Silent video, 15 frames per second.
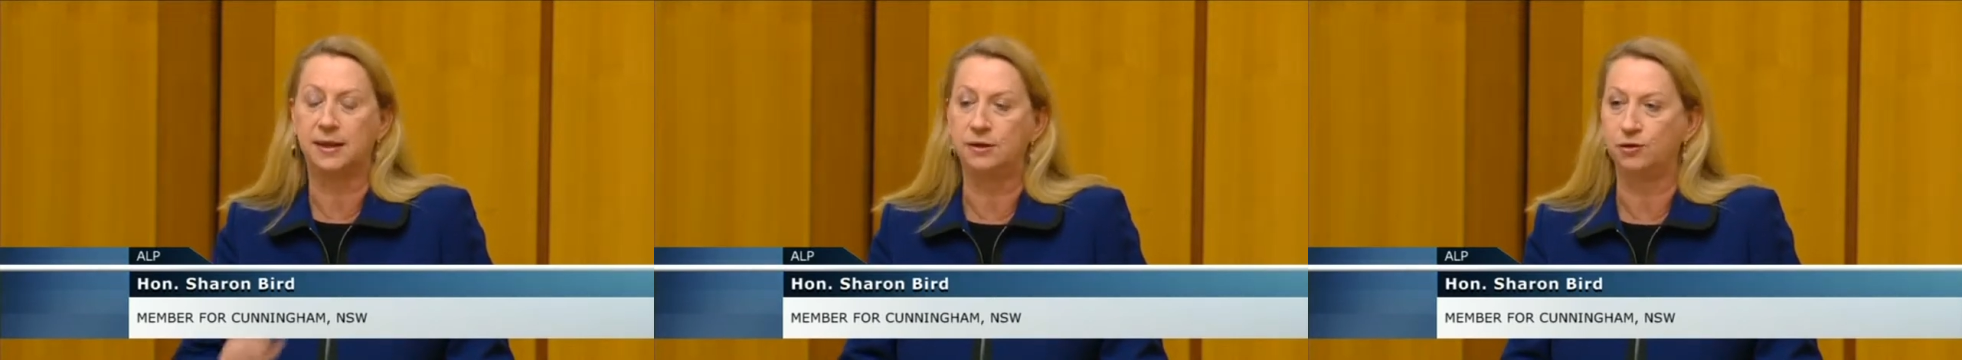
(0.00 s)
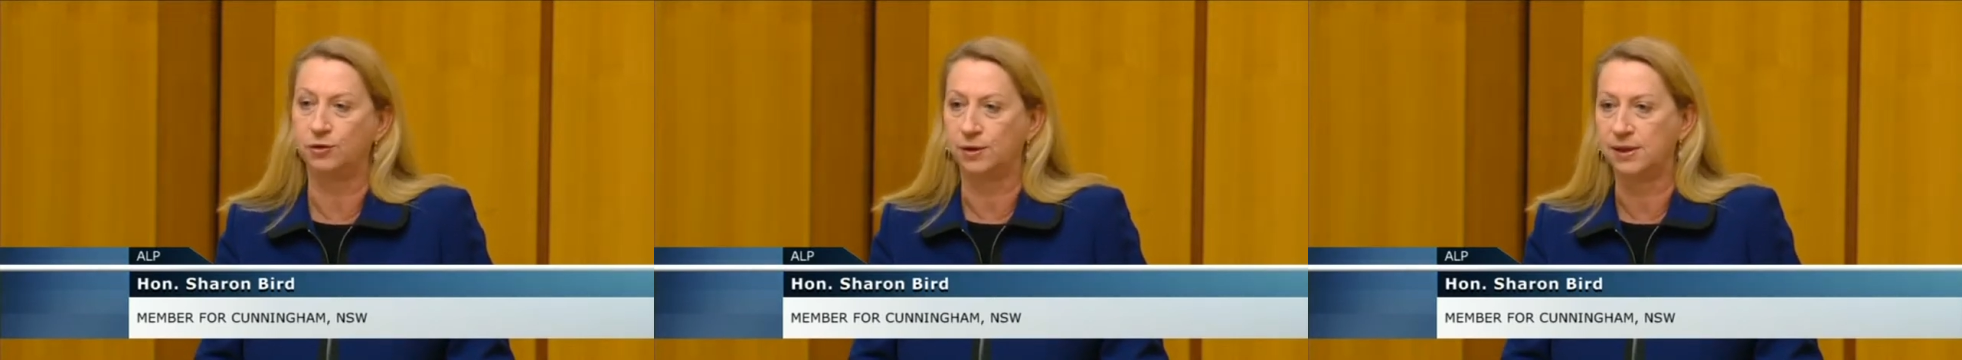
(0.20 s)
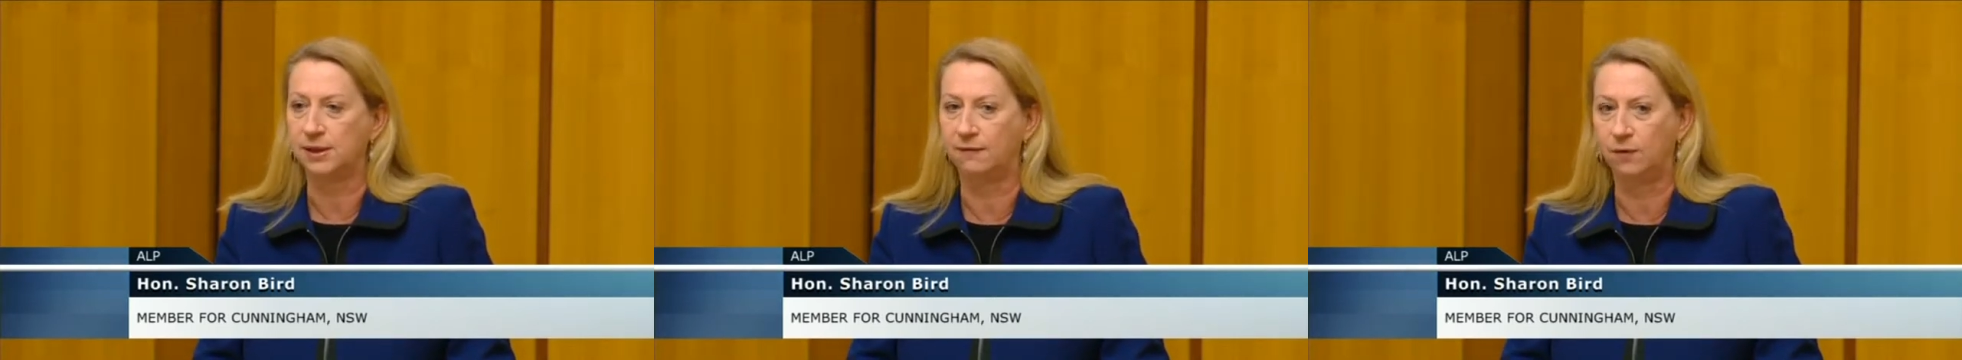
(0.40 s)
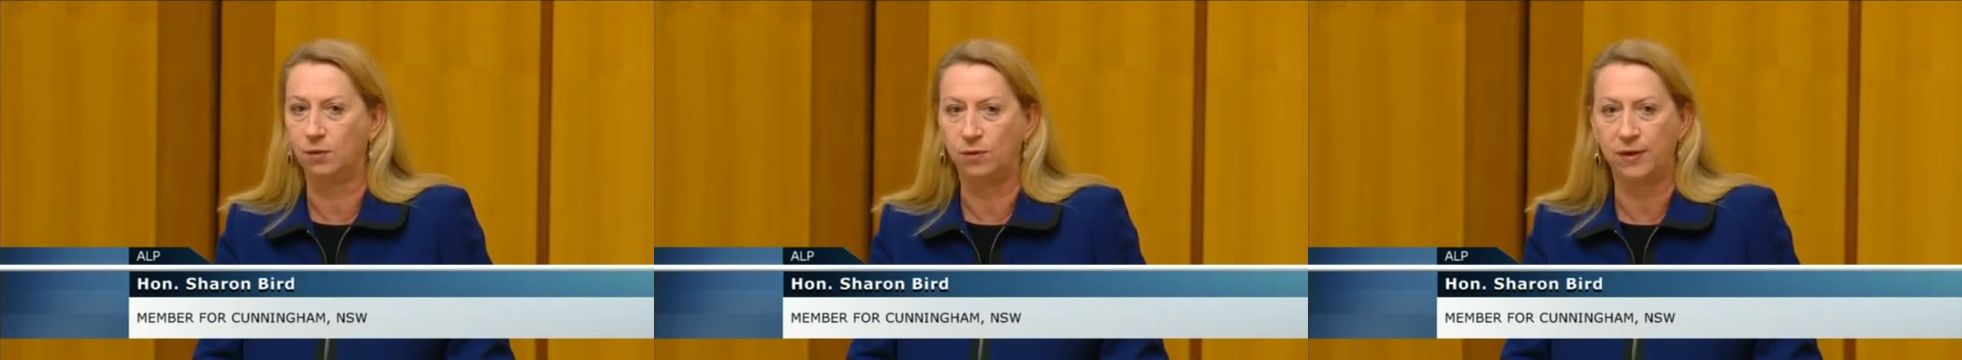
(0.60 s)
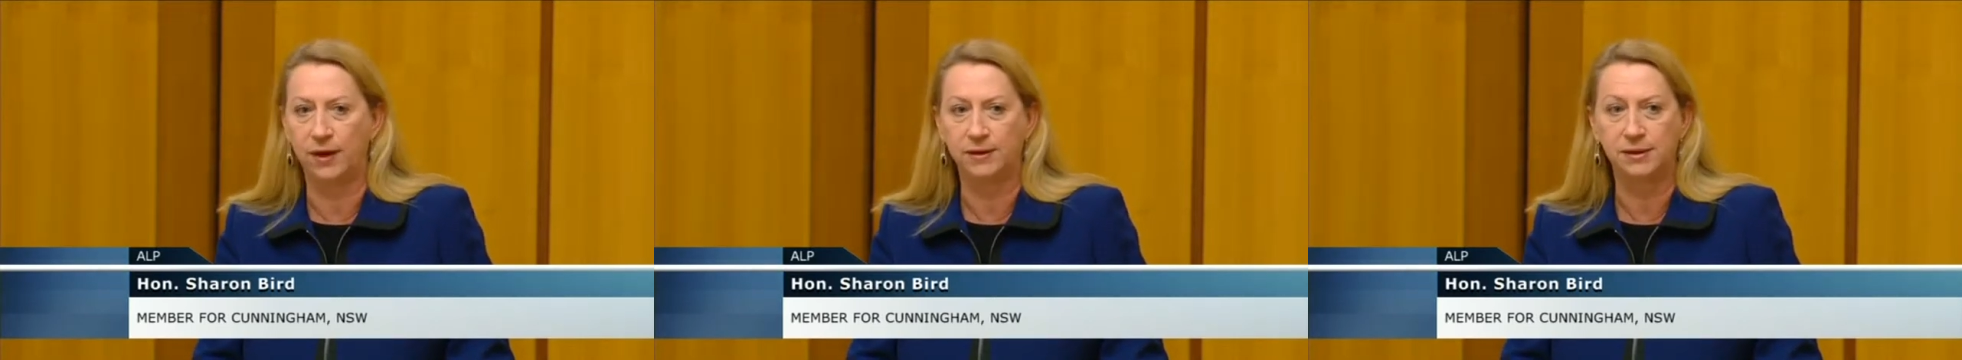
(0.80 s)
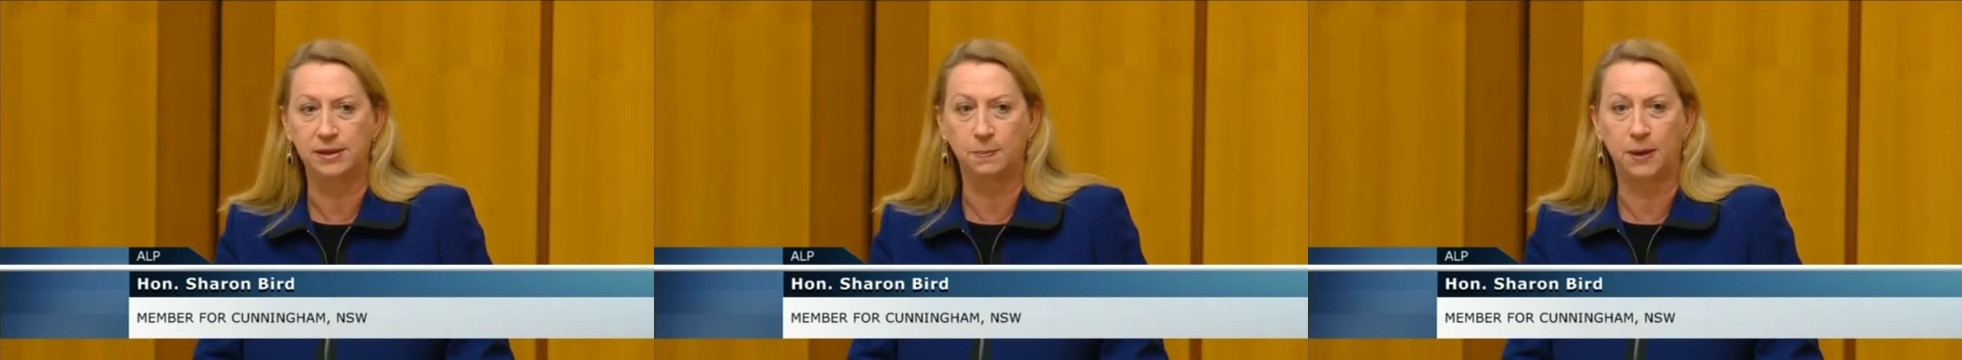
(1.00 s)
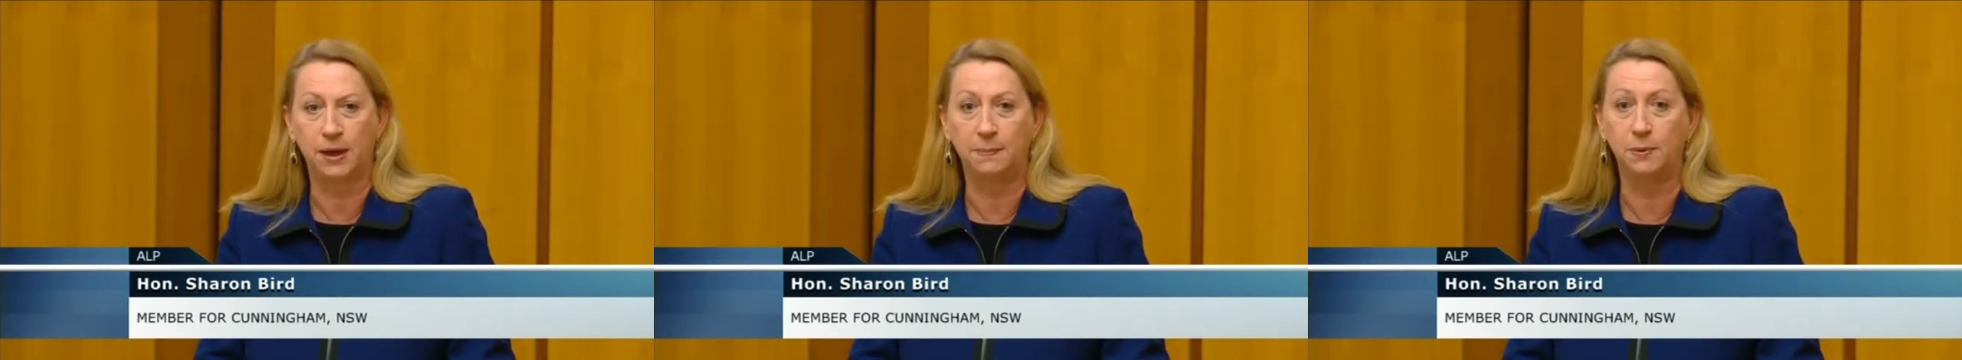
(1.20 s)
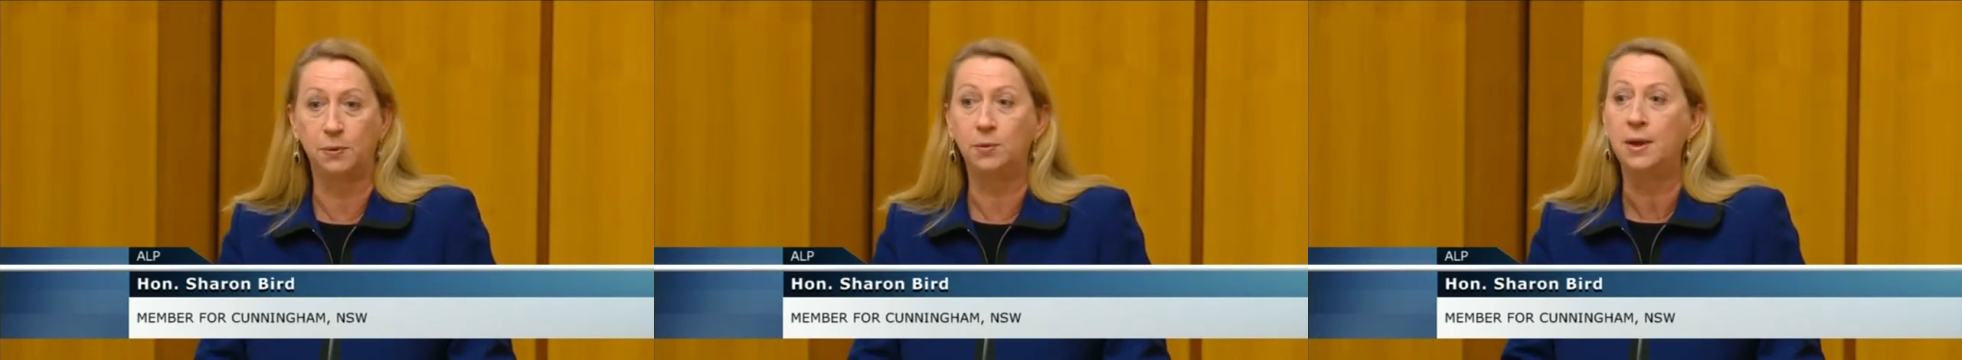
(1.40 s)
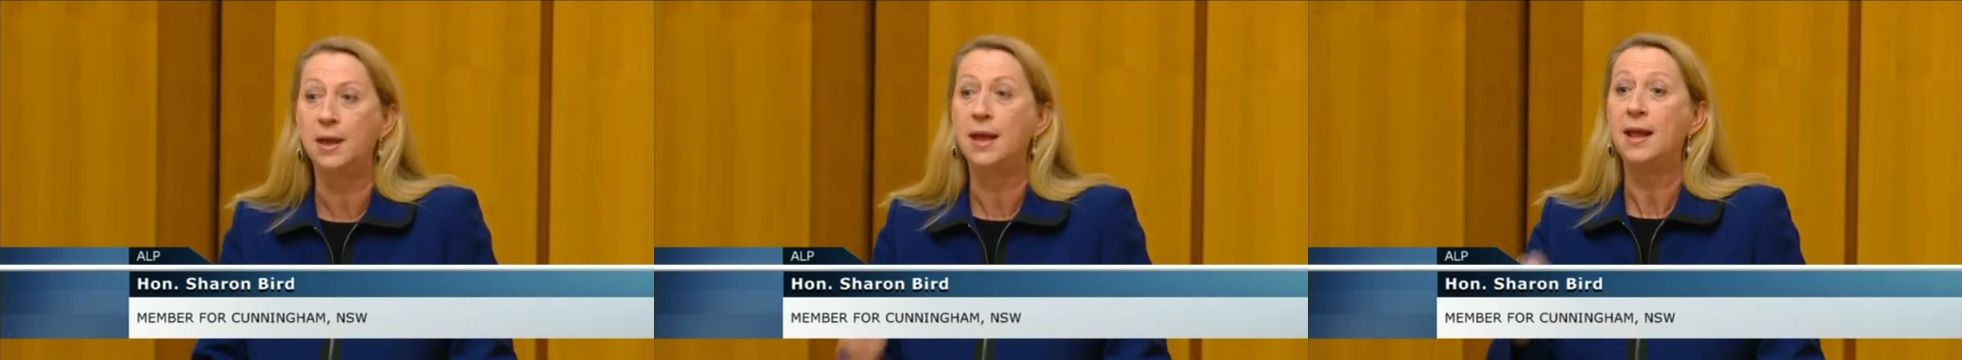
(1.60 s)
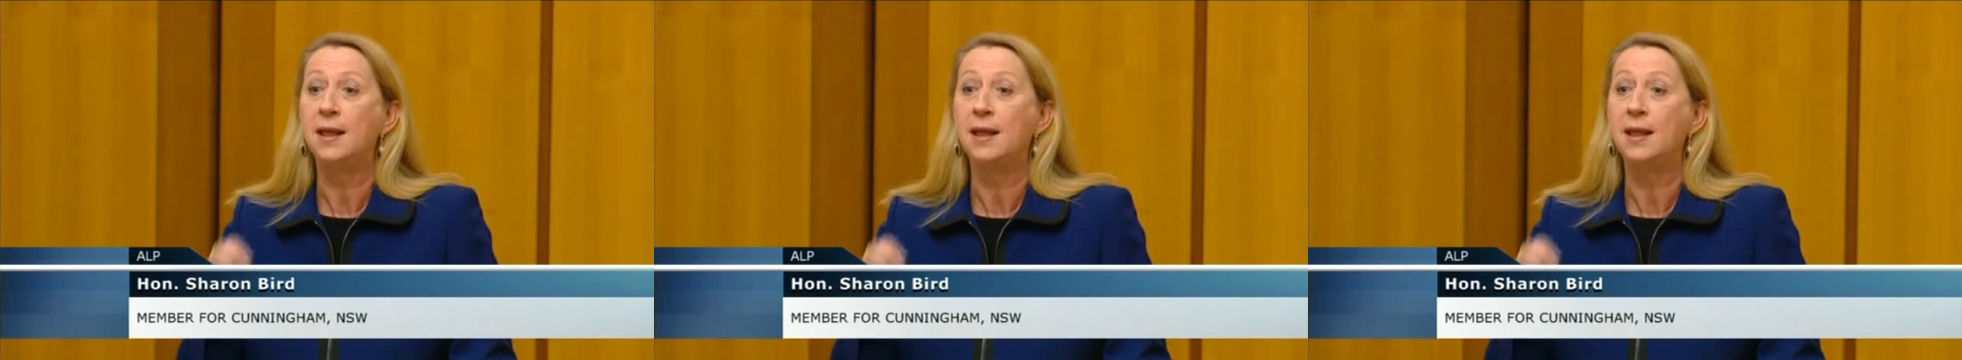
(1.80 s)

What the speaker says: interests of all those people.